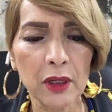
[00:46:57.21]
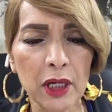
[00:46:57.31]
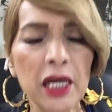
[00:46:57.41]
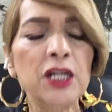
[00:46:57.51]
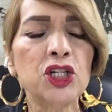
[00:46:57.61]

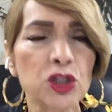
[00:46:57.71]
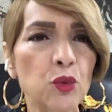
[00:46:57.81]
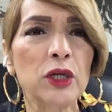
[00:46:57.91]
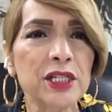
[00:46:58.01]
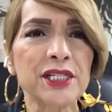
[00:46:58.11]
he just
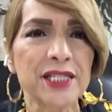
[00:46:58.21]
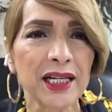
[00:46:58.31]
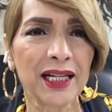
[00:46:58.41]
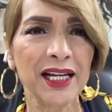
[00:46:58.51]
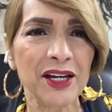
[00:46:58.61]
wants us to
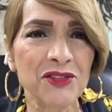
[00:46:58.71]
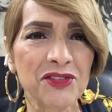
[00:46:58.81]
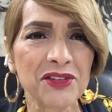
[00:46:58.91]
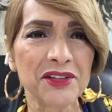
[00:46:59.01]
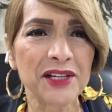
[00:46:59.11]
live.
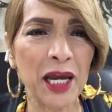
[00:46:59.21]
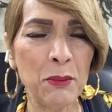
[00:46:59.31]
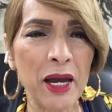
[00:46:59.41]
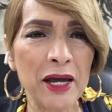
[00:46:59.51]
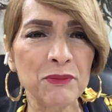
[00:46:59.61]

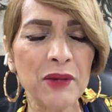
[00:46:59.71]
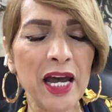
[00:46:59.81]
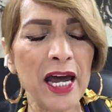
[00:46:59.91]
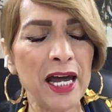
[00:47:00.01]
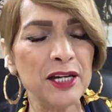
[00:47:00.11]
Amen.
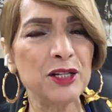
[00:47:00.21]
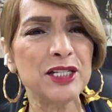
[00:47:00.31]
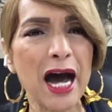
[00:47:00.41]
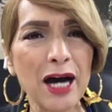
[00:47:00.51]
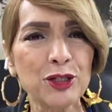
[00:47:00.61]
And
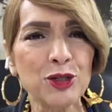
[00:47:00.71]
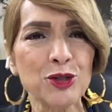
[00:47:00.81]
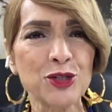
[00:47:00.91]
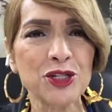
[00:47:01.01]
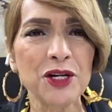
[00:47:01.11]

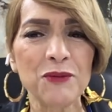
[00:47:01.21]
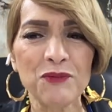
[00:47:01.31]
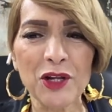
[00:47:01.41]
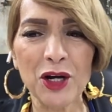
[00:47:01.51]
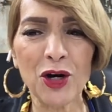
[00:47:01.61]
doctors
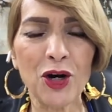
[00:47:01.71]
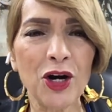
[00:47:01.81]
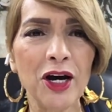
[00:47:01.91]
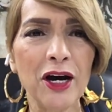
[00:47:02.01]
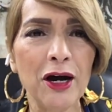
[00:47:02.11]

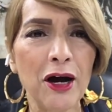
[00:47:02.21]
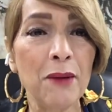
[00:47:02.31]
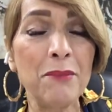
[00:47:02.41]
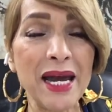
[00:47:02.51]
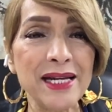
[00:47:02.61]
are uh,
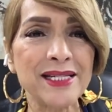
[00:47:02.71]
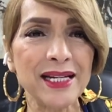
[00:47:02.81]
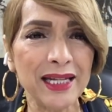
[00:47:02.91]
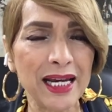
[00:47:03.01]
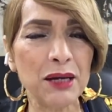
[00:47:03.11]

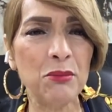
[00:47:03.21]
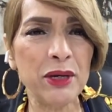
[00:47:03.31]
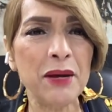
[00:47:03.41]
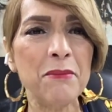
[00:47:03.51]
amazing. They can be